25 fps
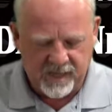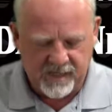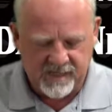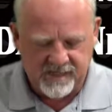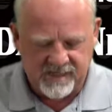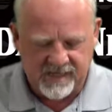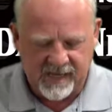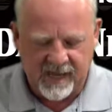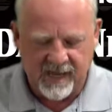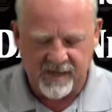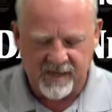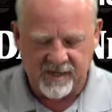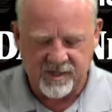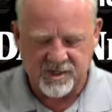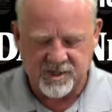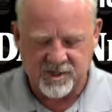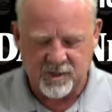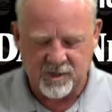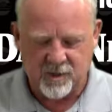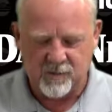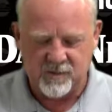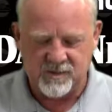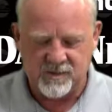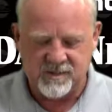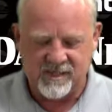data
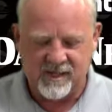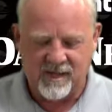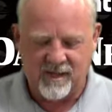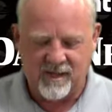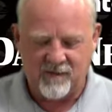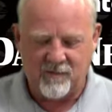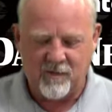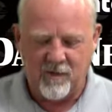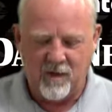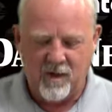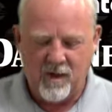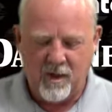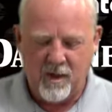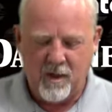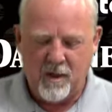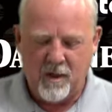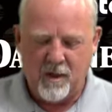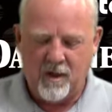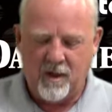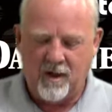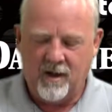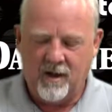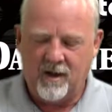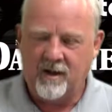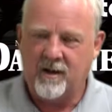shows that
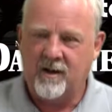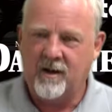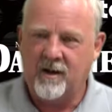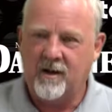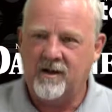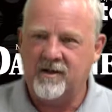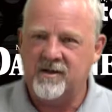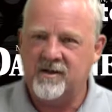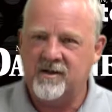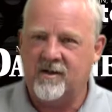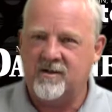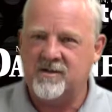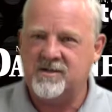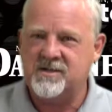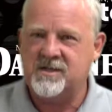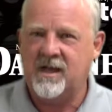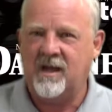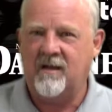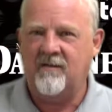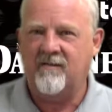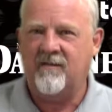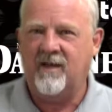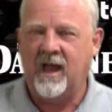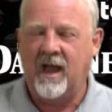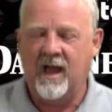adults
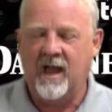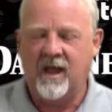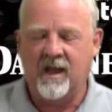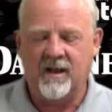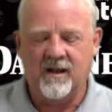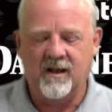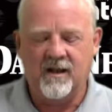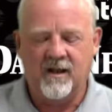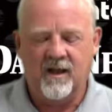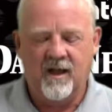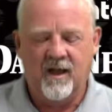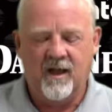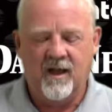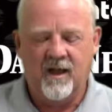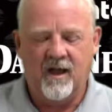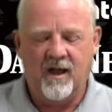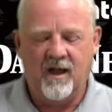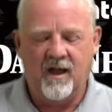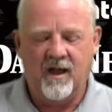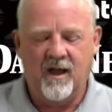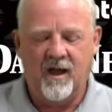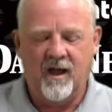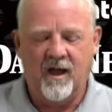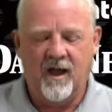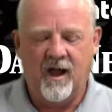have gained,
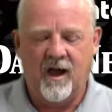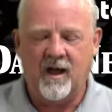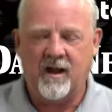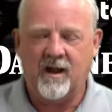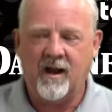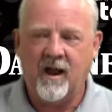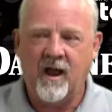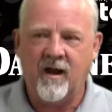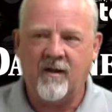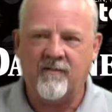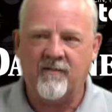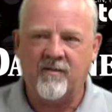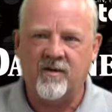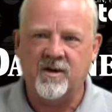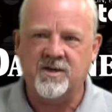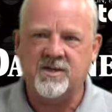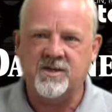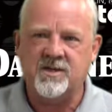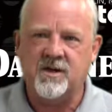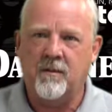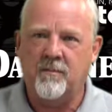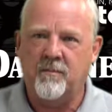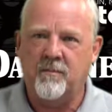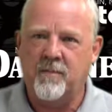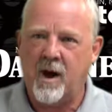on
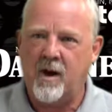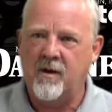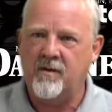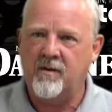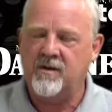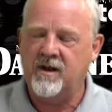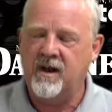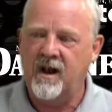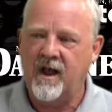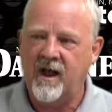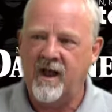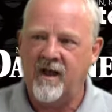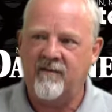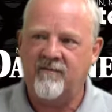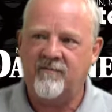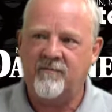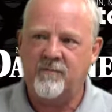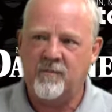average, 1.5 pounds